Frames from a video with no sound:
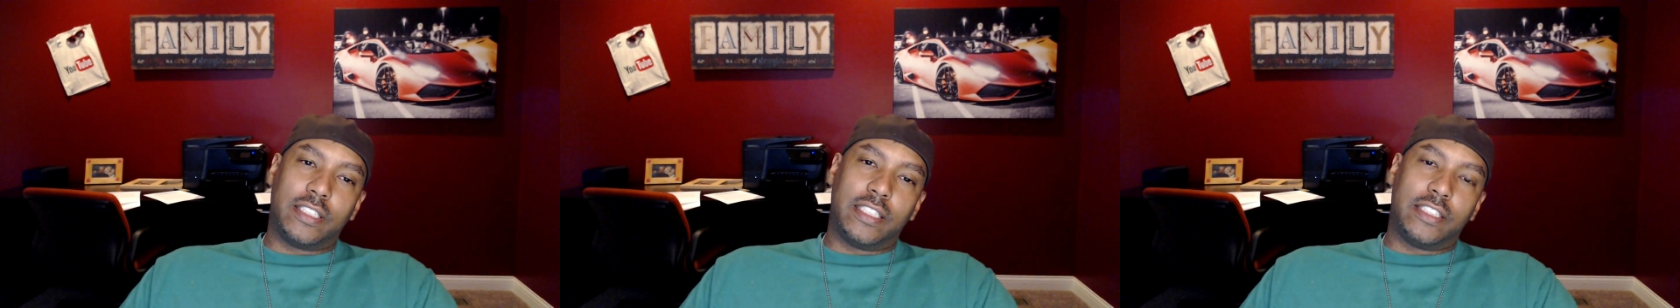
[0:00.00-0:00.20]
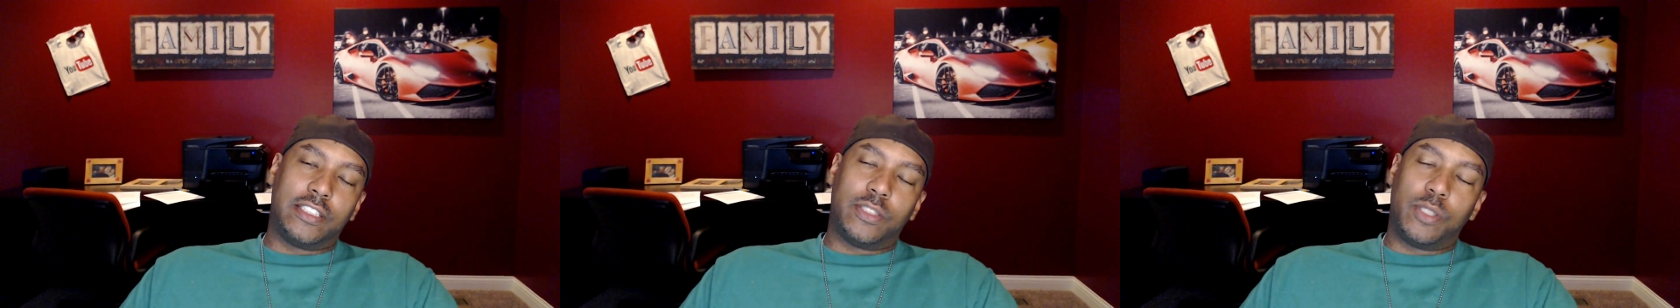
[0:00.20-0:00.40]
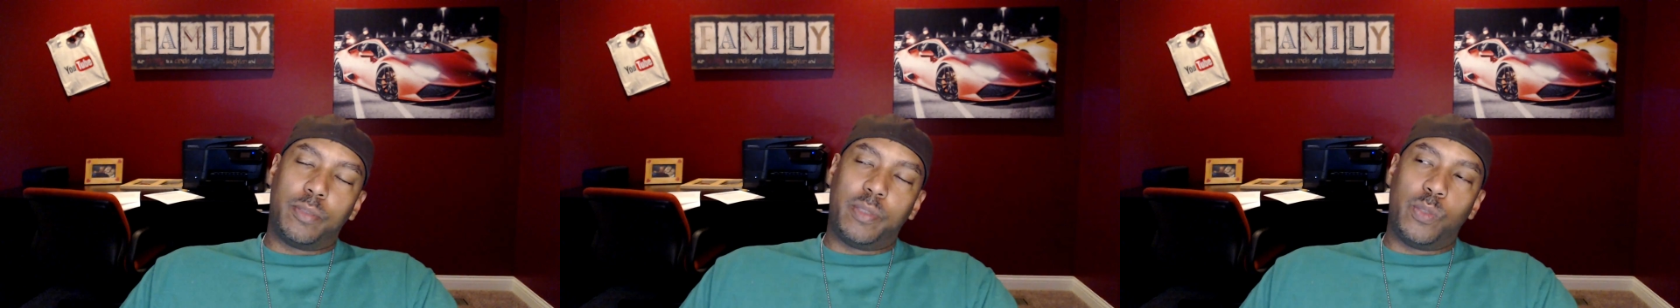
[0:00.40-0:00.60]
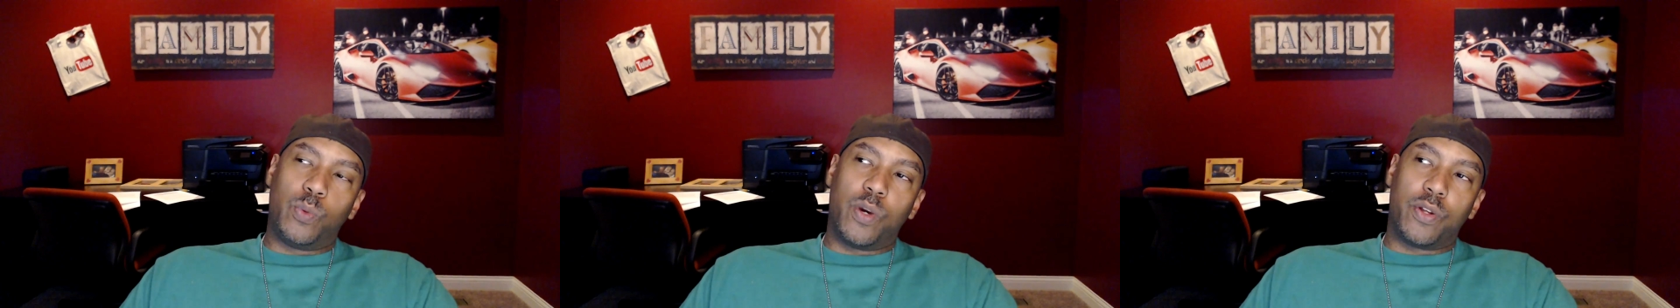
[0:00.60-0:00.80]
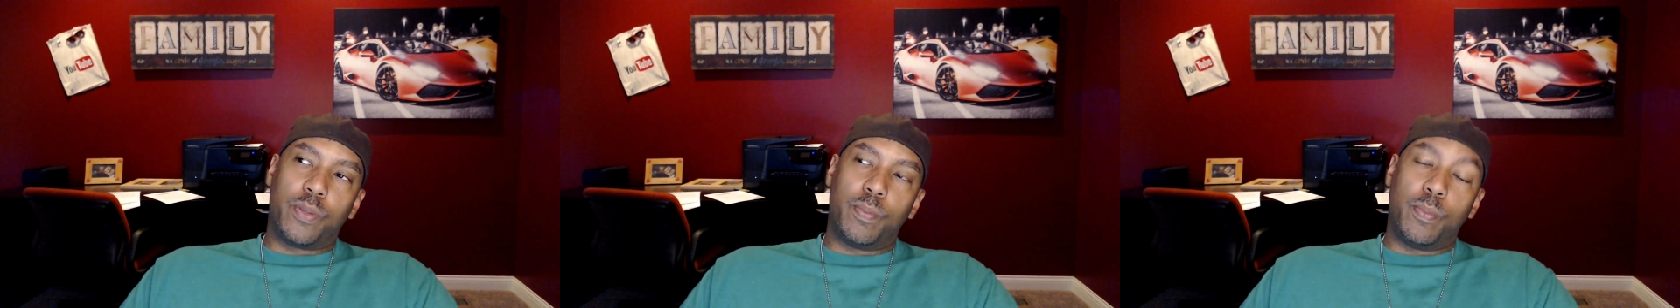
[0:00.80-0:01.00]
it's going to be
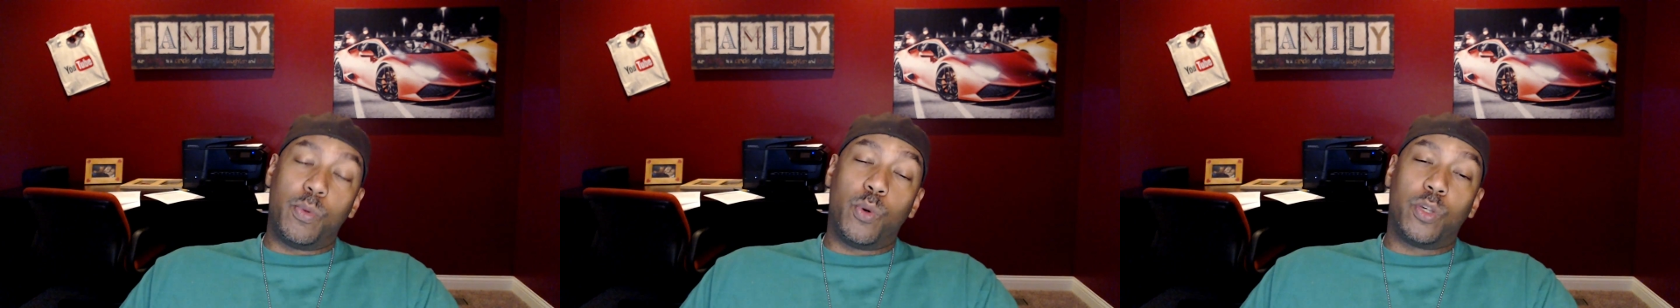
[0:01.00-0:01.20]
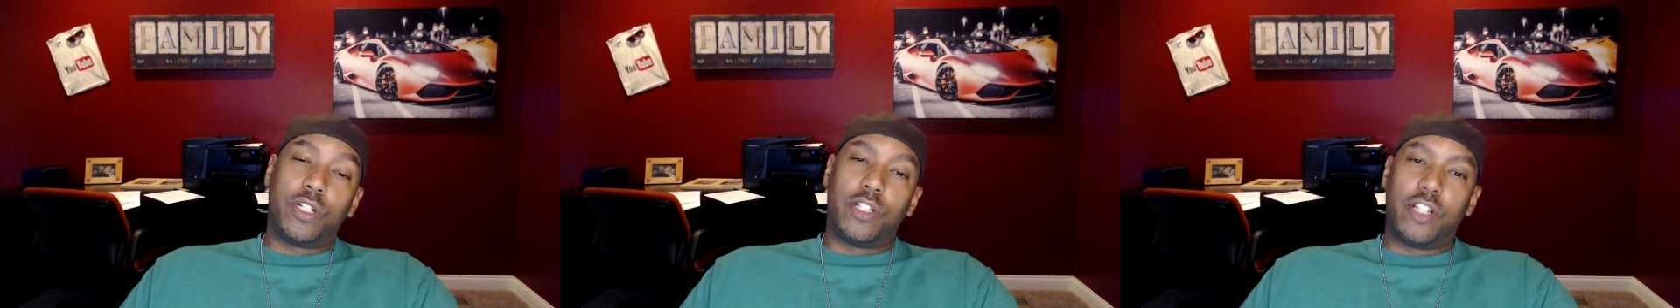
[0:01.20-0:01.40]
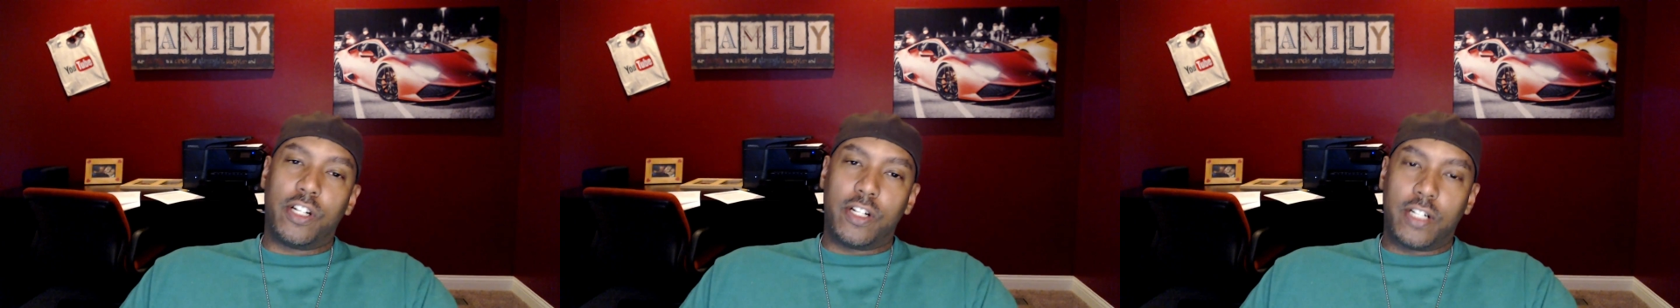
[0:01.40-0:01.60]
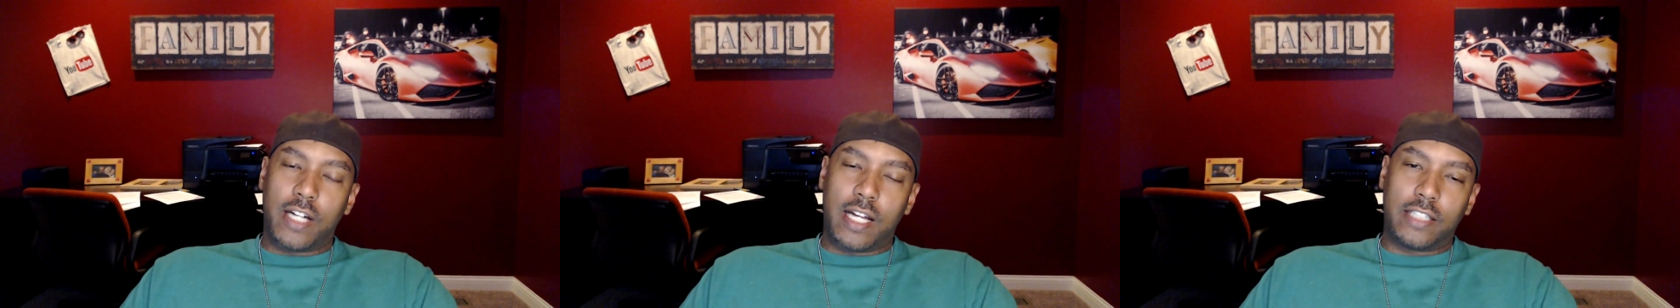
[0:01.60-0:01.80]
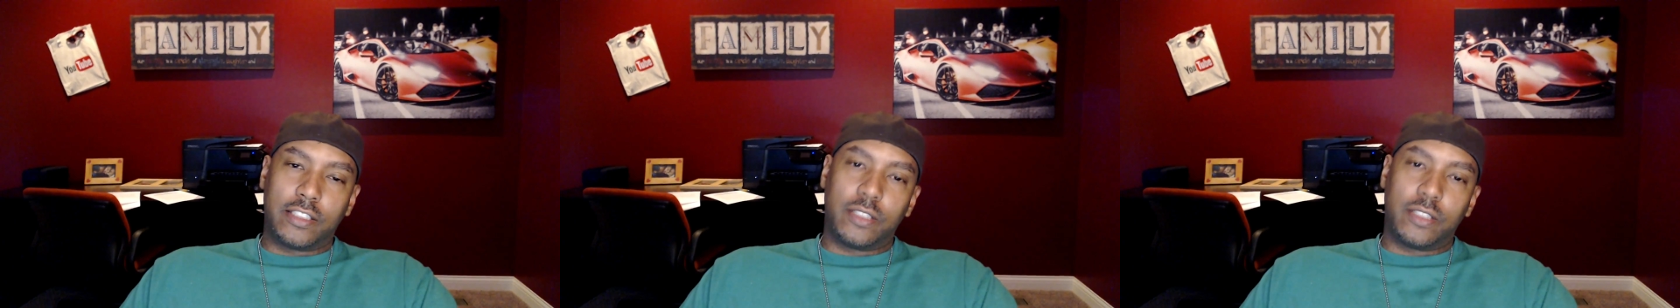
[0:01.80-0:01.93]
worth more than the Huracan.